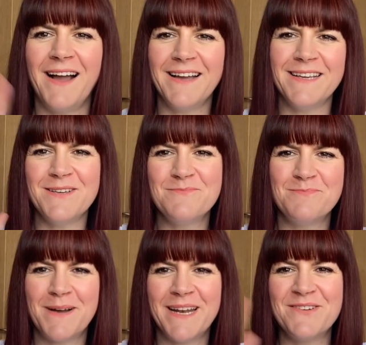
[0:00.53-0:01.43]
Hi,
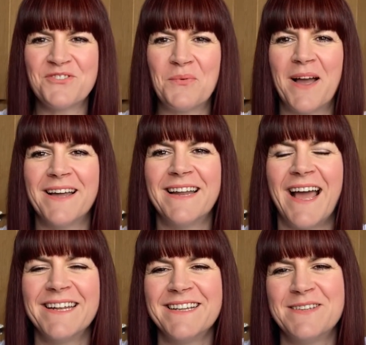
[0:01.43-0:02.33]
my name's Ruan
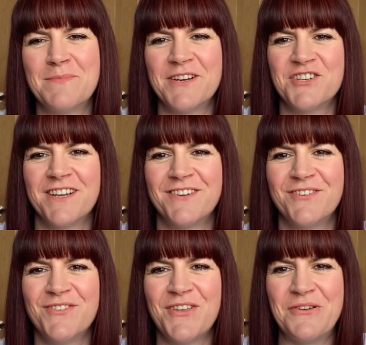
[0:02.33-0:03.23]
and this is my channel,
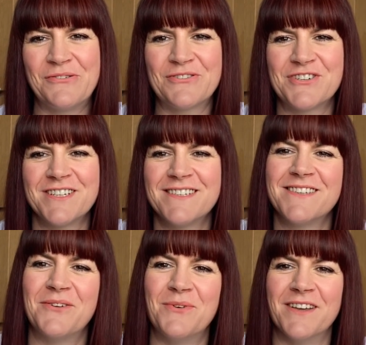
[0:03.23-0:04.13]
The Yorkshire
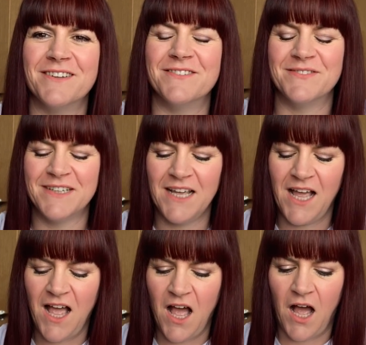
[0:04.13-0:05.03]
Sew Girl.
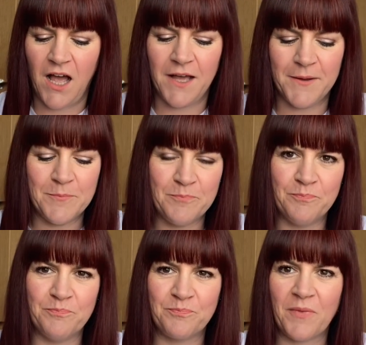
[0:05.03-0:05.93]

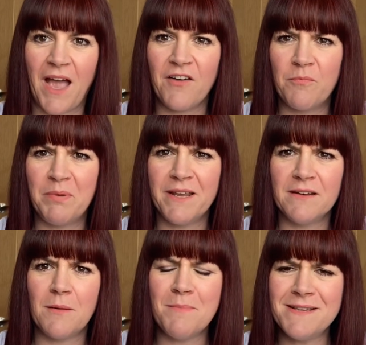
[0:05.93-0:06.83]
I've
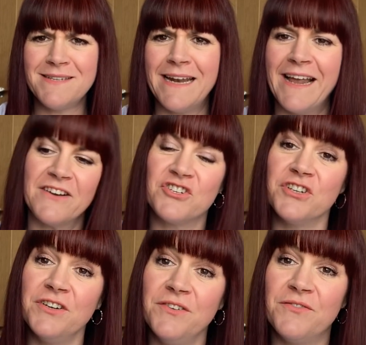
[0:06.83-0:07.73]
been missing in
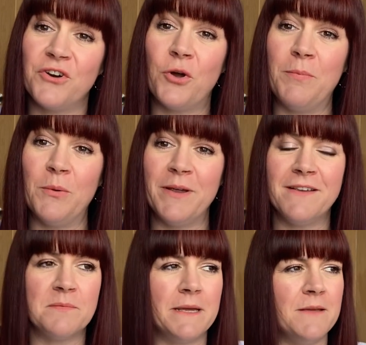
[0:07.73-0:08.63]
action for a couple of
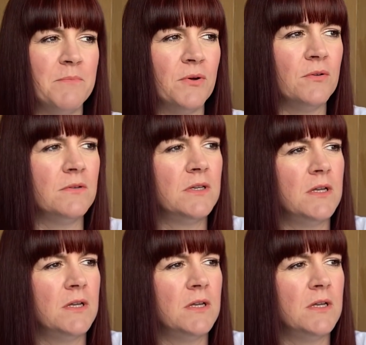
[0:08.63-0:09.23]
weeks, people.